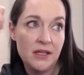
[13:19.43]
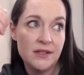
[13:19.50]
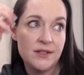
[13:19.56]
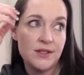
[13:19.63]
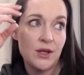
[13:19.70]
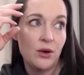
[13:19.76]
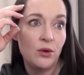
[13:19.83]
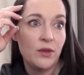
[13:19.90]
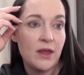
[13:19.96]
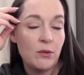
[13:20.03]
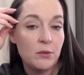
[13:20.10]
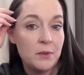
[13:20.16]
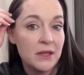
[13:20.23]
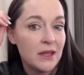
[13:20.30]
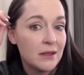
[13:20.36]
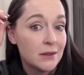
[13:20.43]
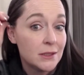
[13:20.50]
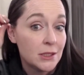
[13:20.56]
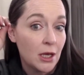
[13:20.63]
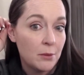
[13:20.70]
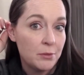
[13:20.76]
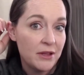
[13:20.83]
so they would be like the
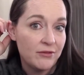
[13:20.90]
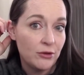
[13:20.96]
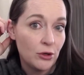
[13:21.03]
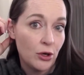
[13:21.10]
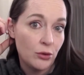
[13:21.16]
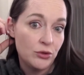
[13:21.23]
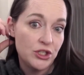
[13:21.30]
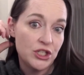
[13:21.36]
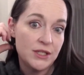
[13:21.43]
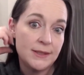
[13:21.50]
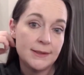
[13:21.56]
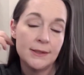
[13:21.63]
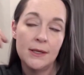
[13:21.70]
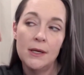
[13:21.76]
top level coaches,